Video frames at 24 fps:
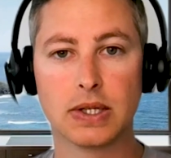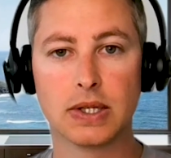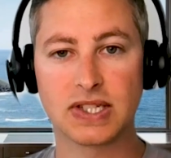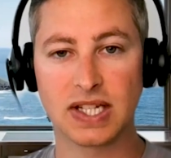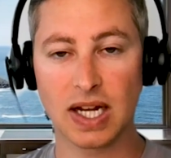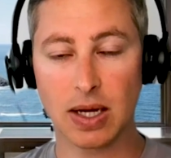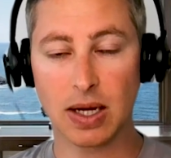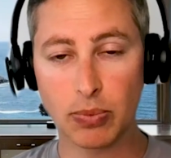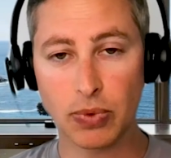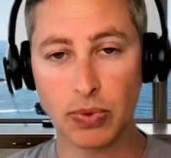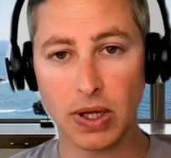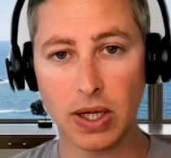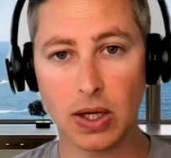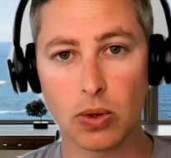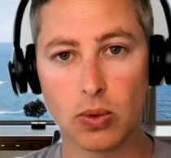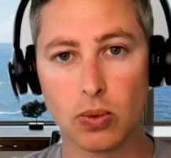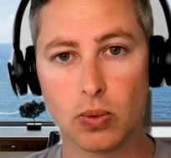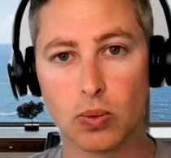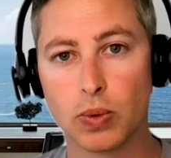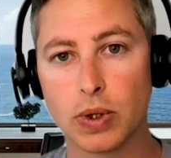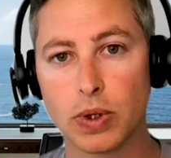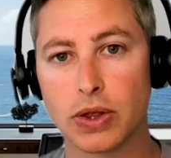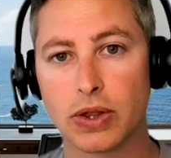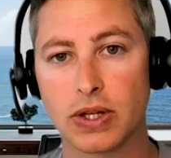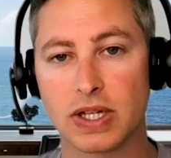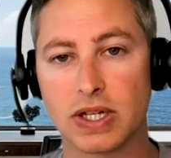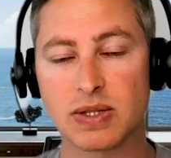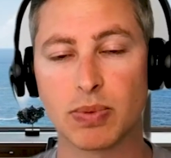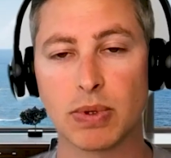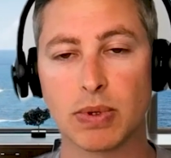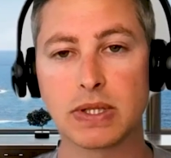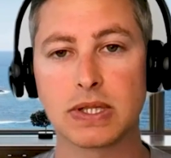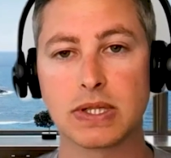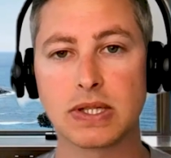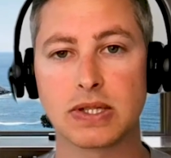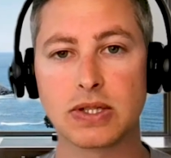Same thing with
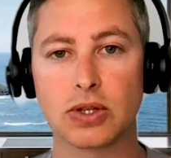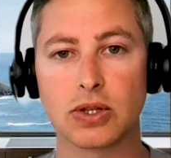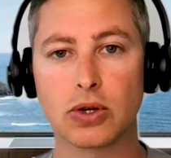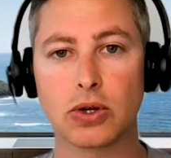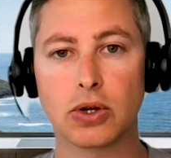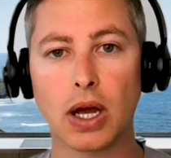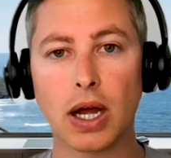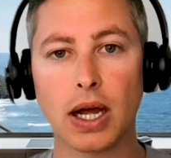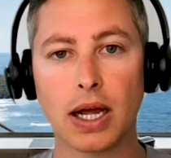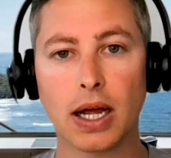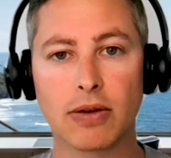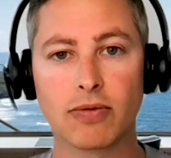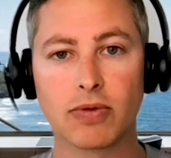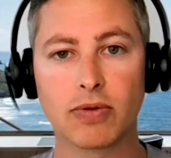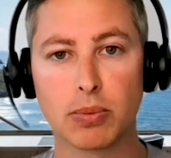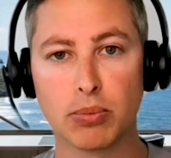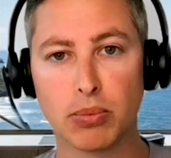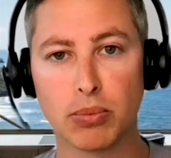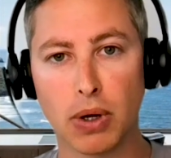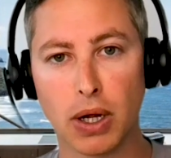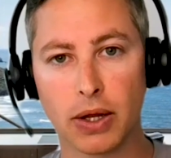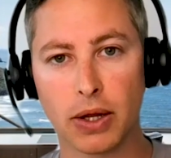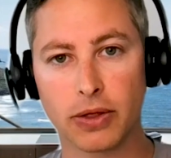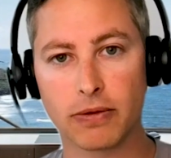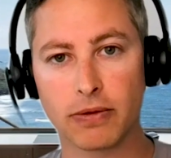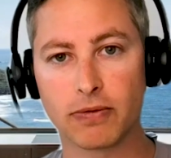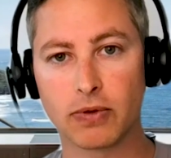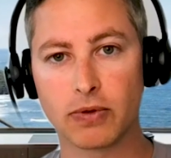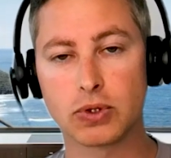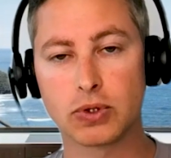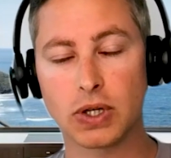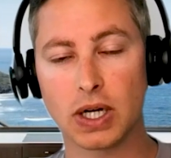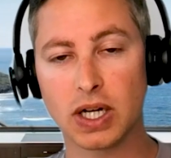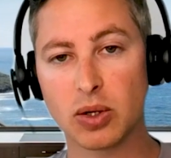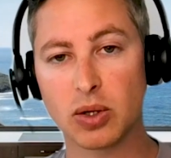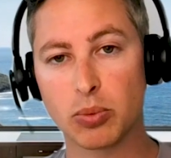expenses that are not every month. If
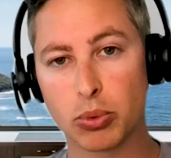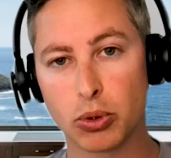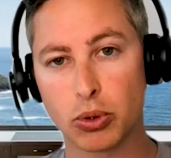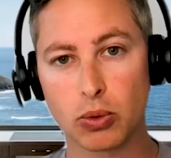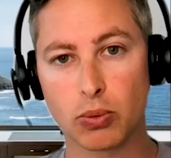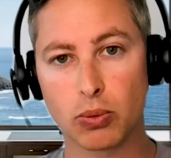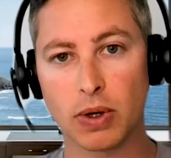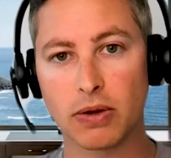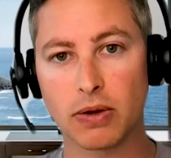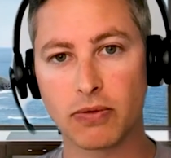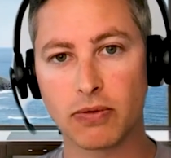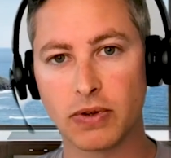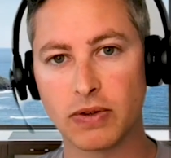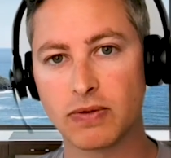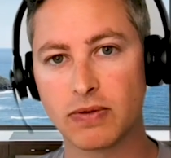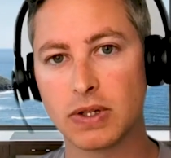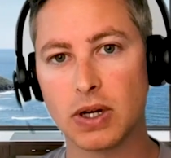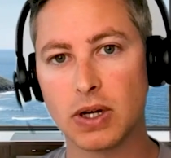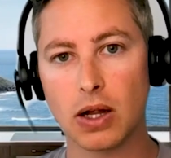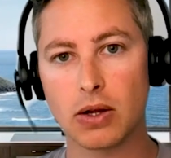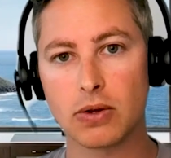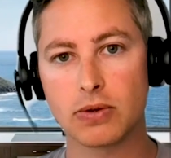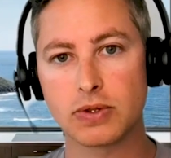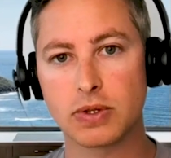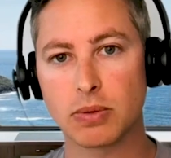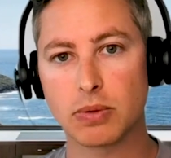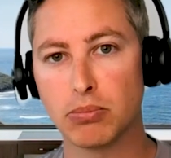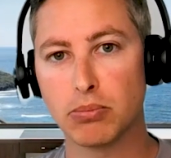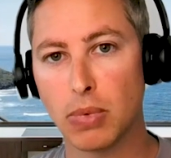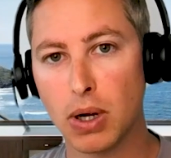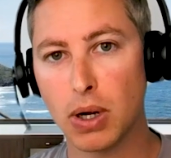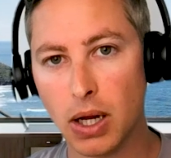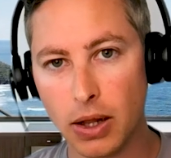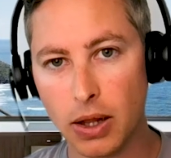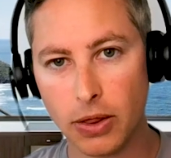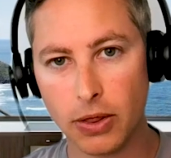you're trying to put away $50 a
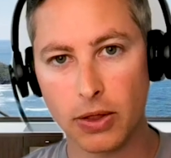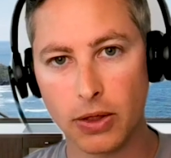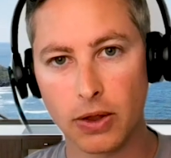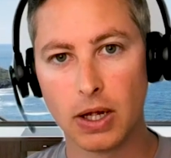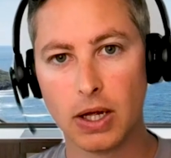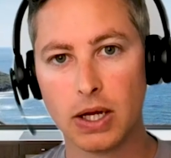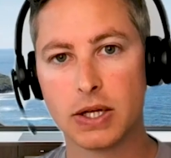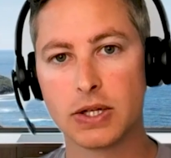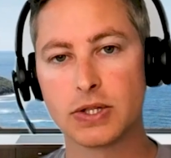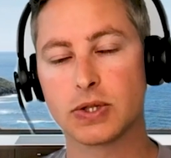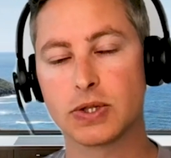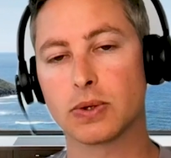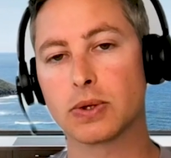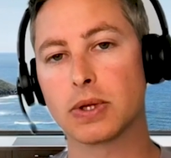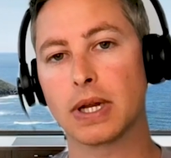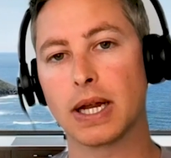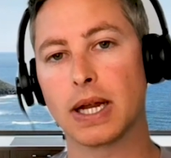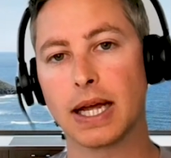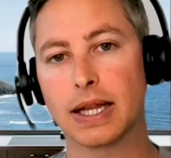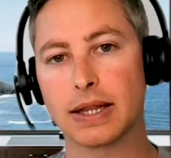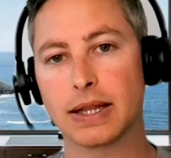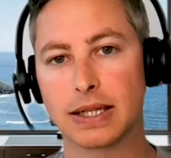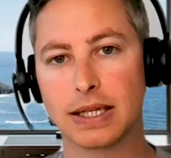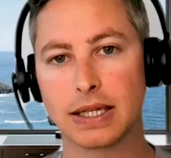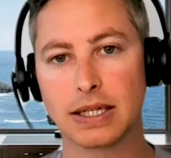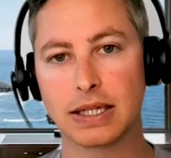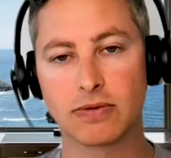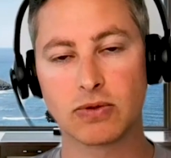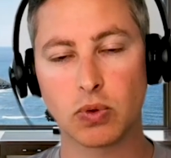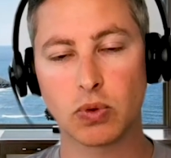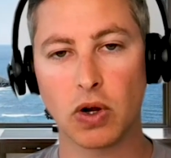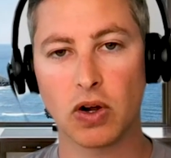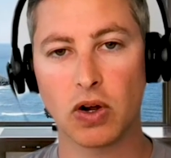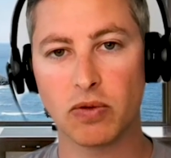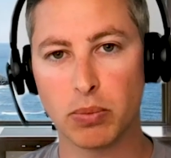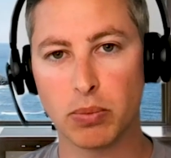month so that at the end of
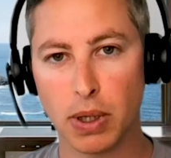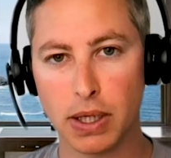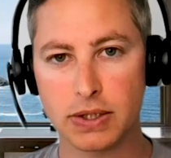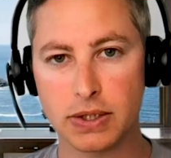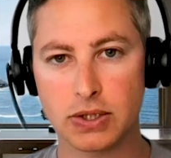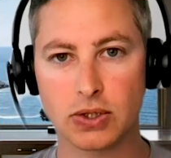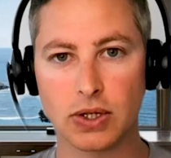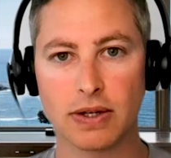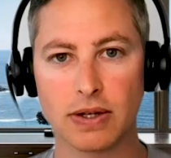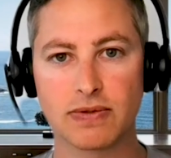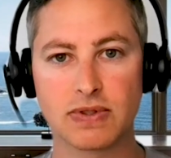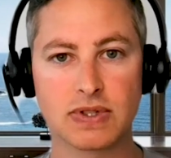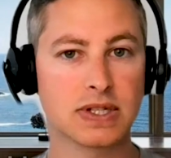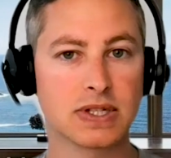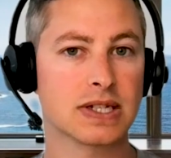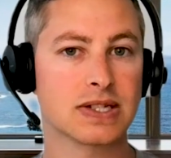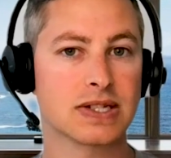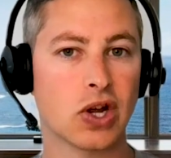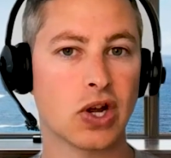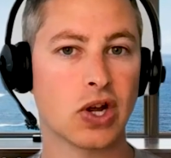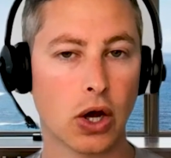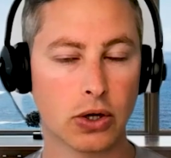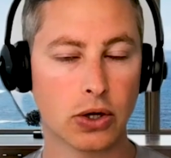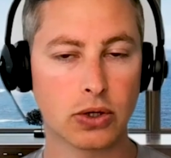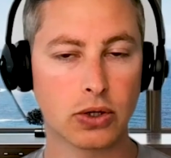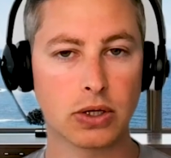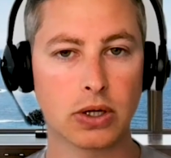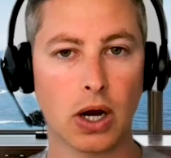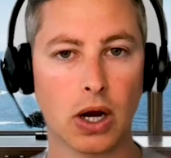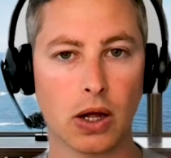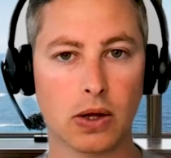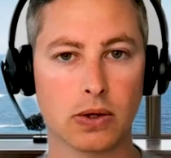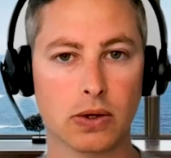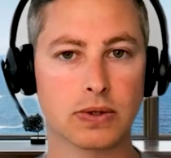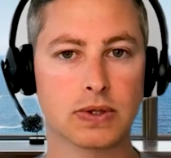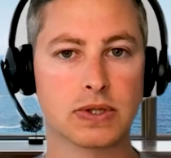12 months, you have
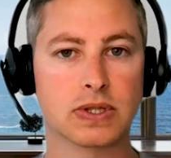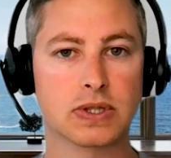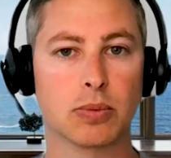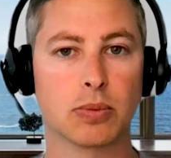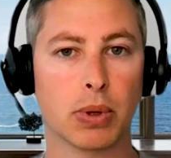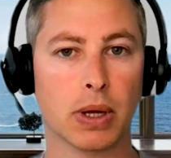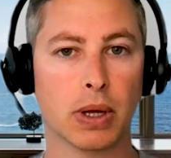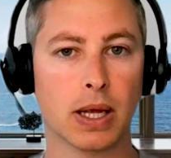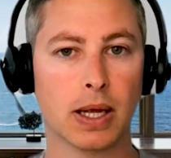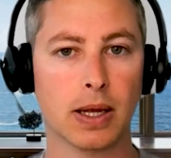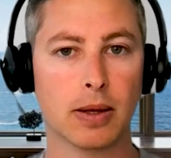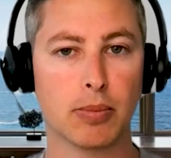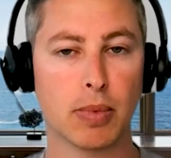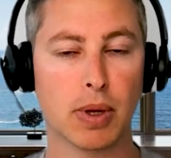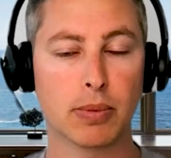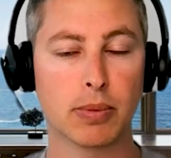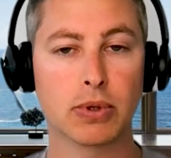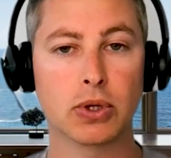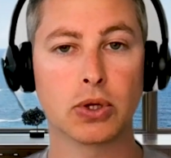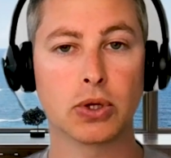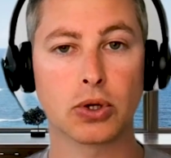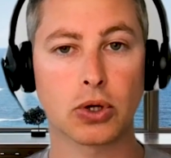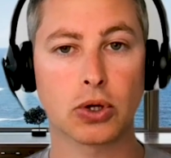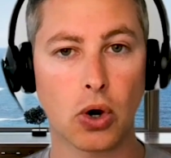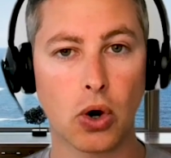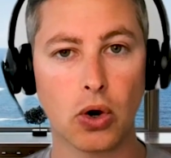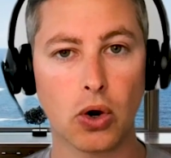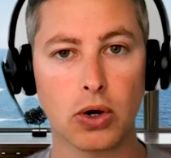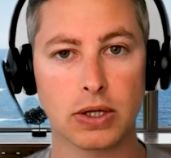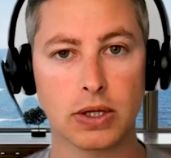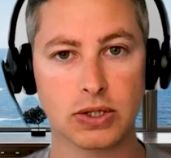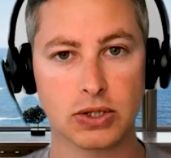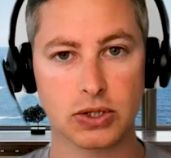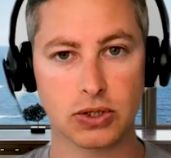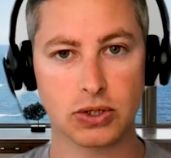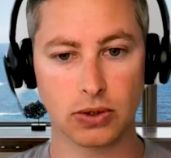$600 to pay maybe your
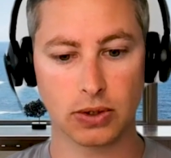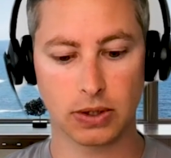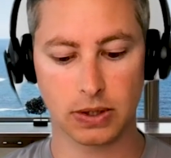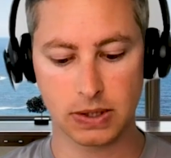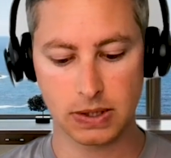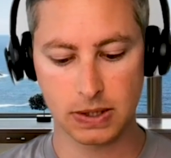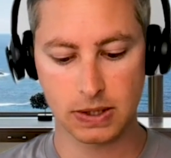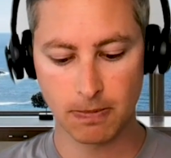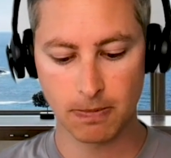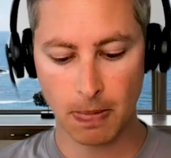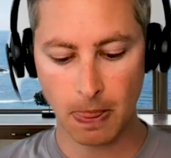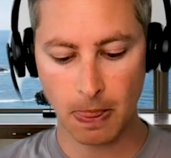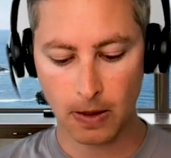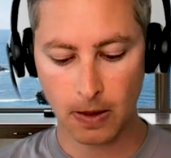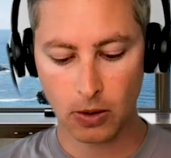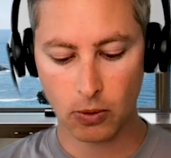car insurance.